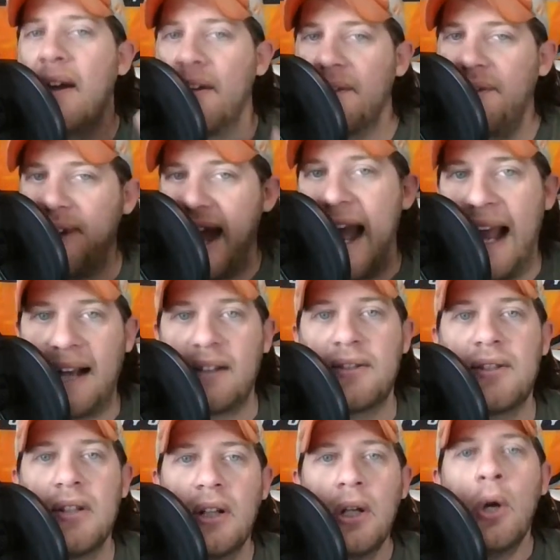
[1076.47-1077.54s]

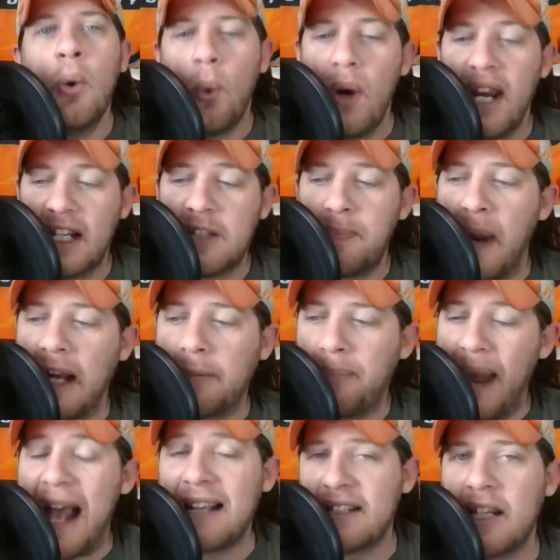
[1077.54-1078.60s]
Facts. We expect
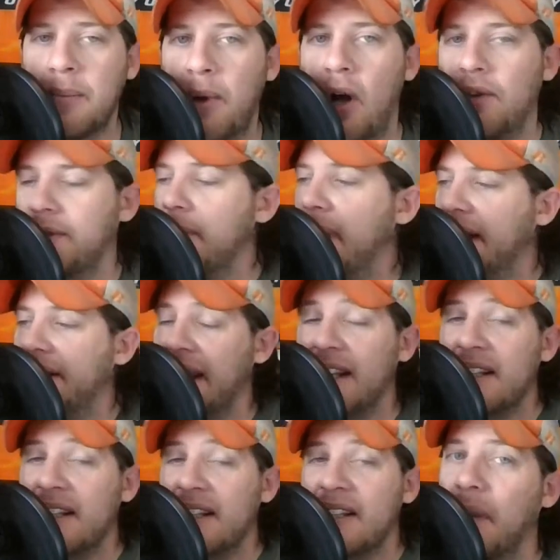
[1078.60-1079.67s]
basketball to make the
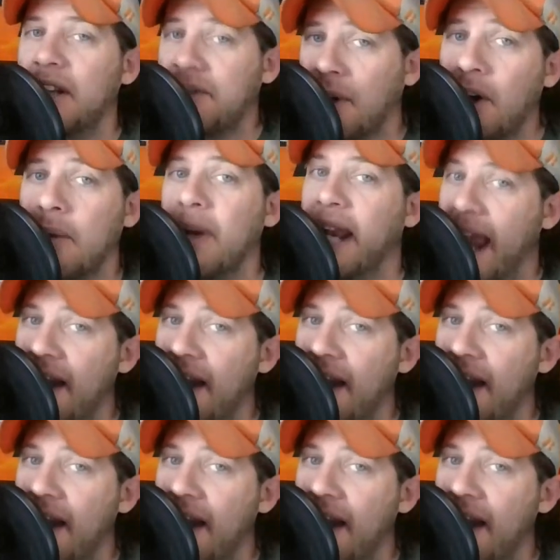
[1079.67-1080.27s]
NCAA tournament